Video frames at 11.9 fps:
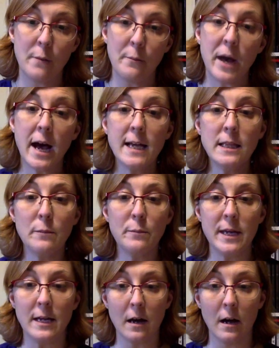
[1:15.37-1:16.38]
Behind the
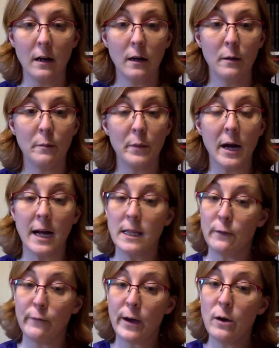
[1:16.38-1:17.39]
peacock, behind
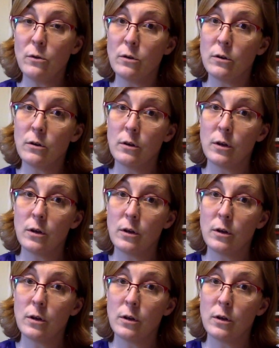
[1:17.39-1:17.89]
the fountain,